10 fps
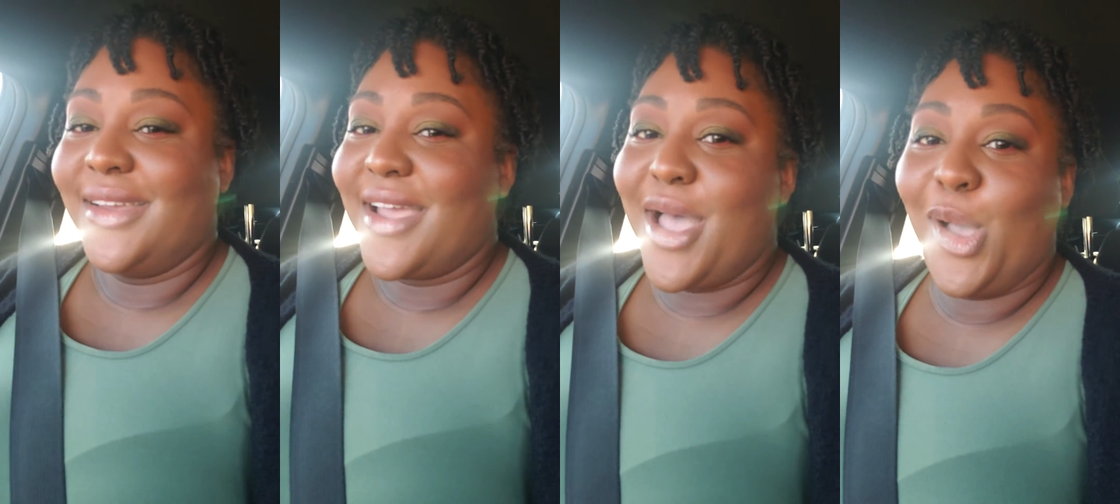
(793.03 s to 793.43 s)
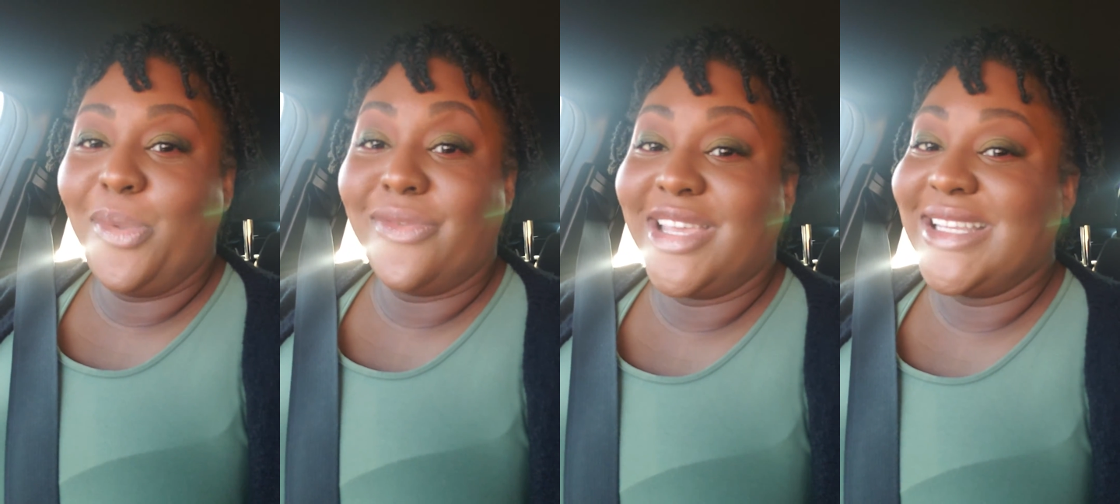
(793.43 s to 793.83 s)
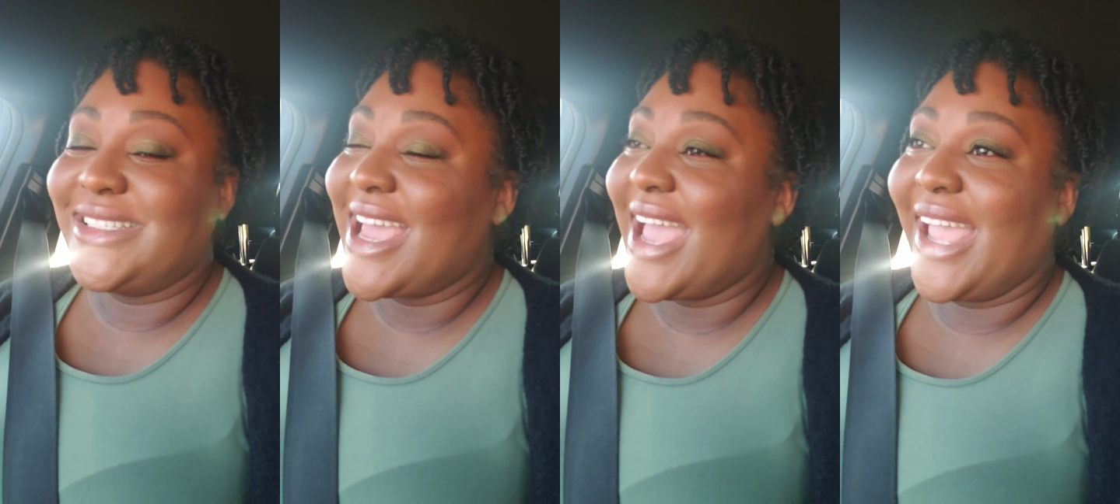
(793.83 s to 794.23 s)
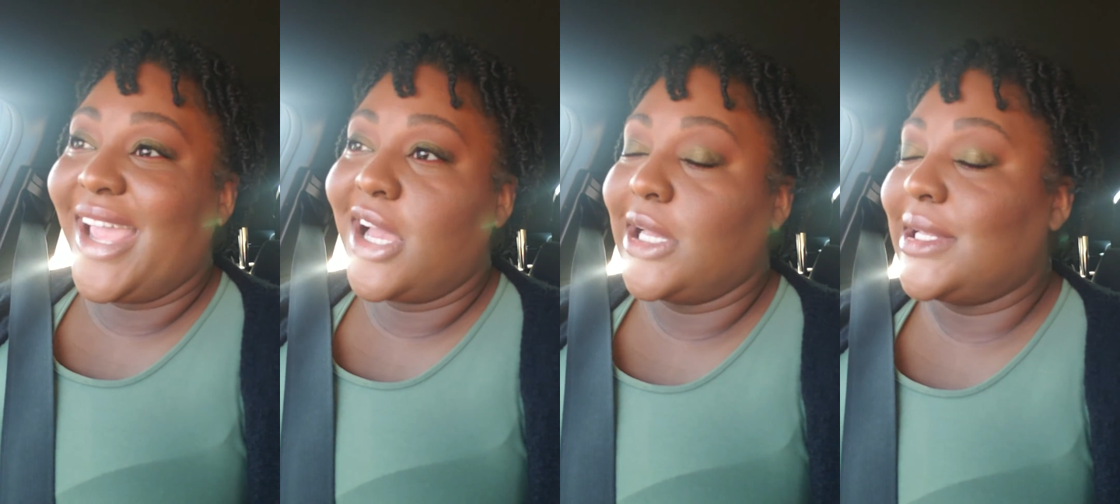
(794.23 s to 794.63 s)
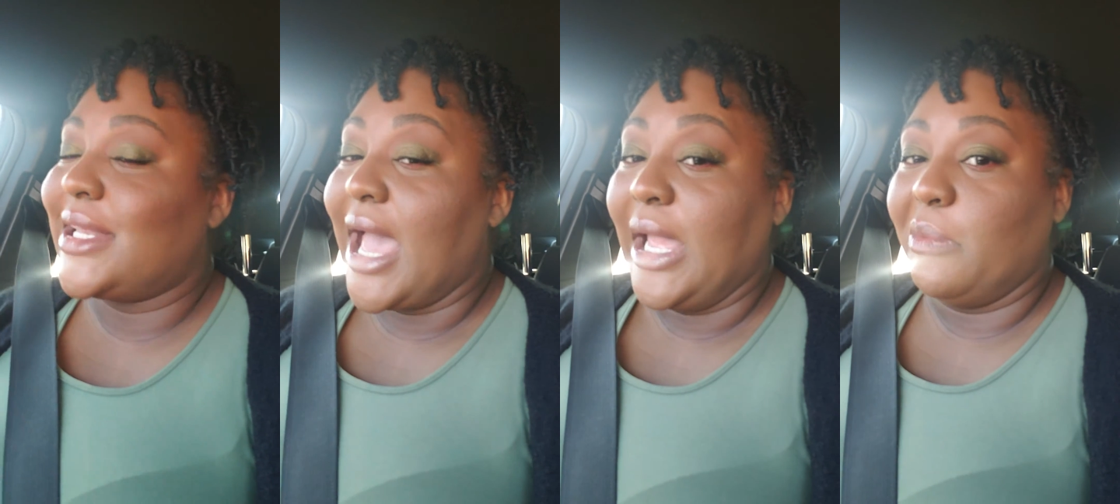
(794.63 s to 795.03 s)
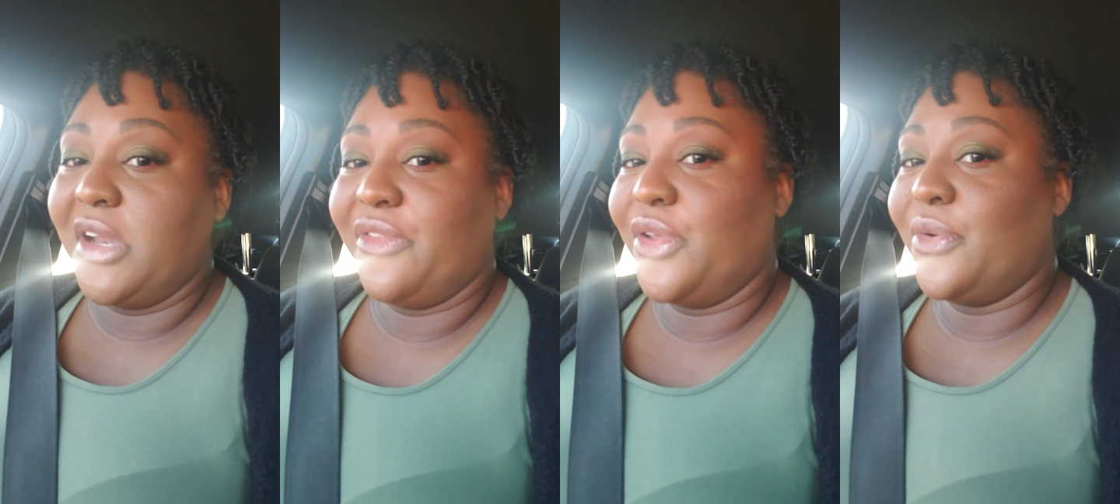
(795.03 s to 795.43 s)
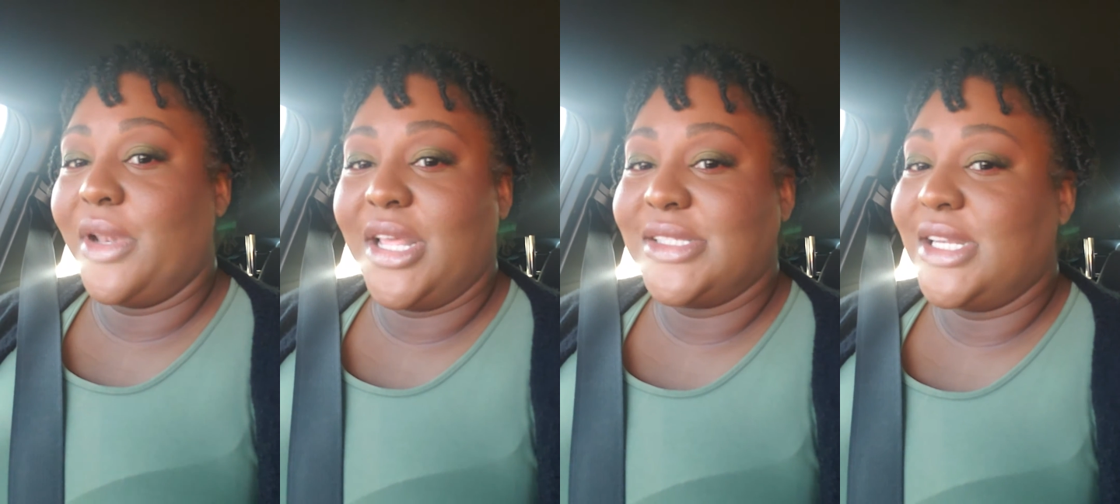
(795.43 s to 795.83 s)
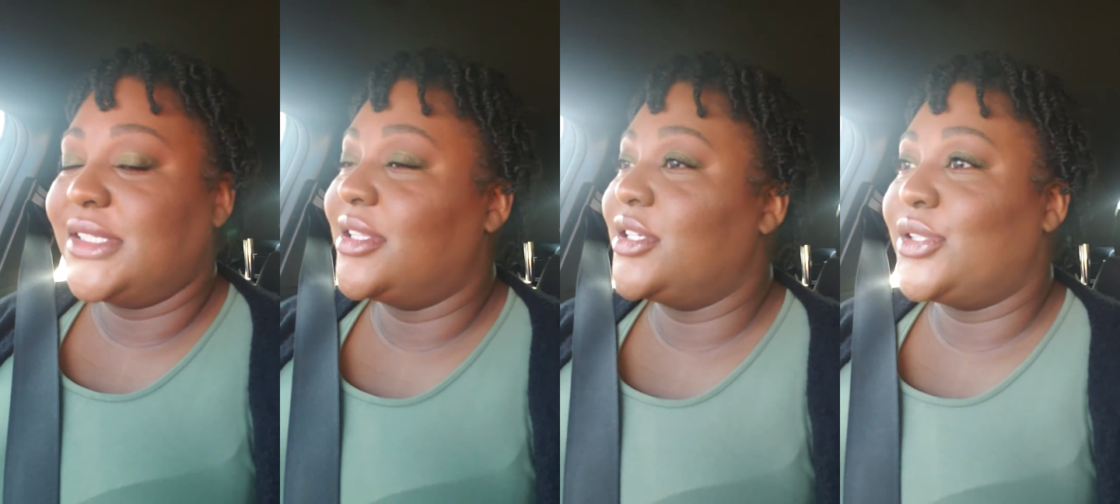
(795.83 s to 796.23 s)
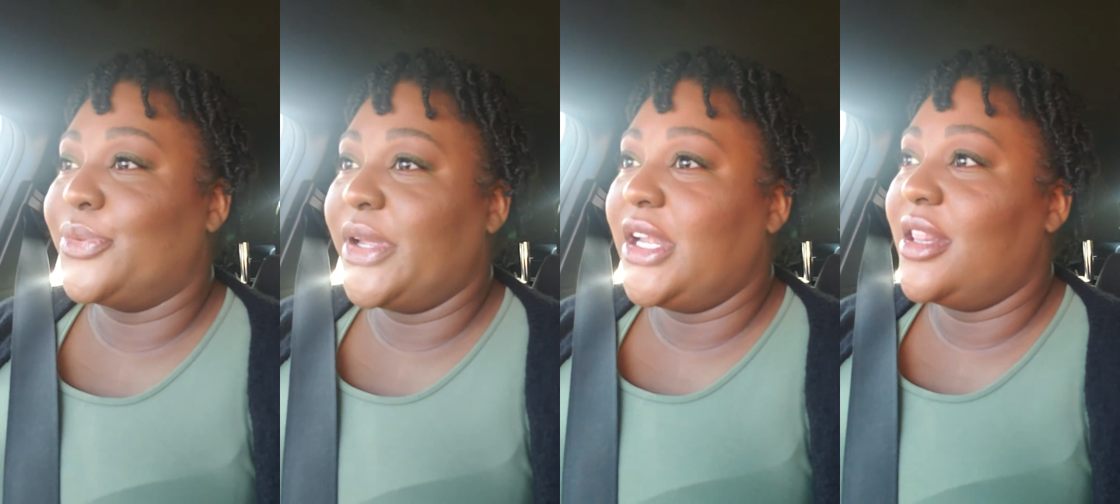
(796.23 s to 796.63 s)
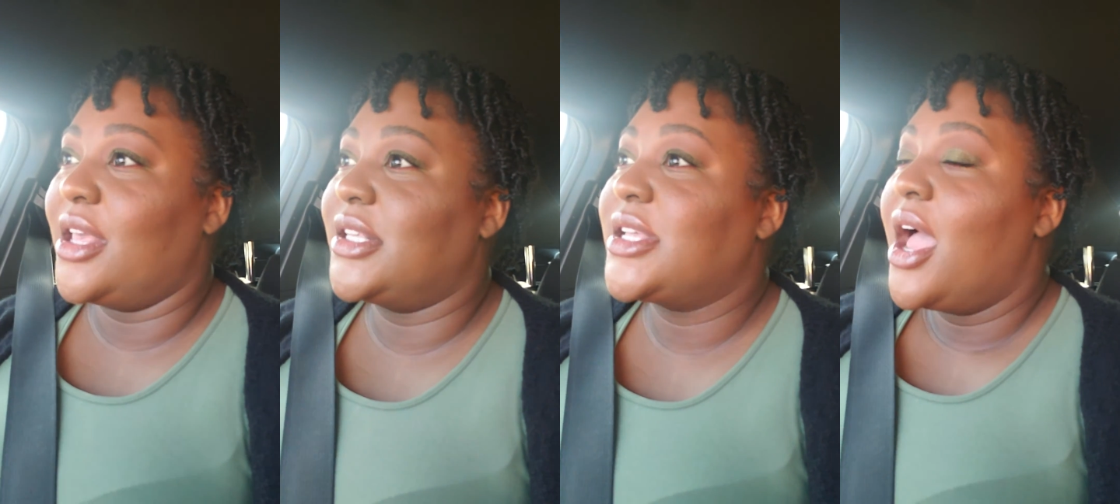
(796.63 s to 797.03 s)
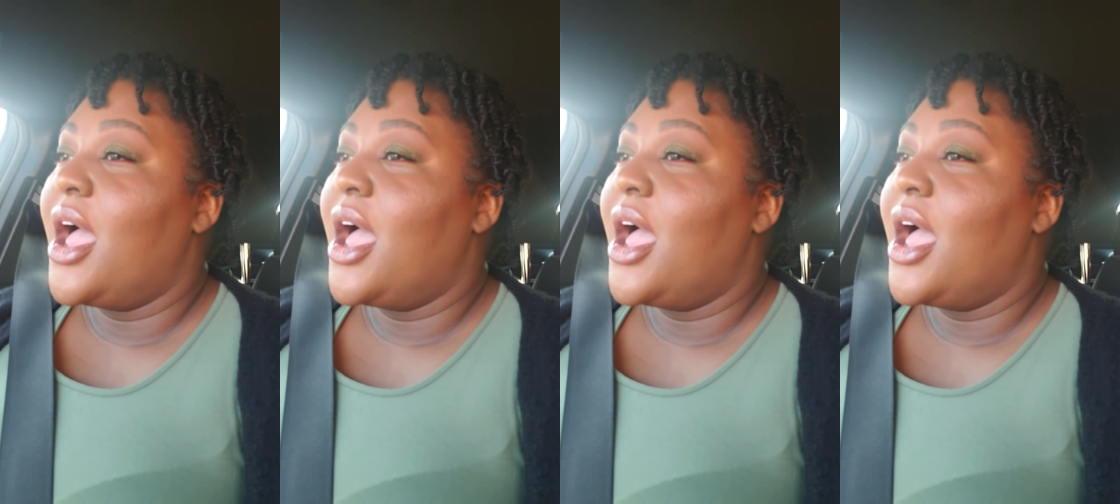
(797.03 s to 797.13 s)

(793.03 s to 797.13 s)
I hope you have a good day, a good night whenever you're listening to this or reading this.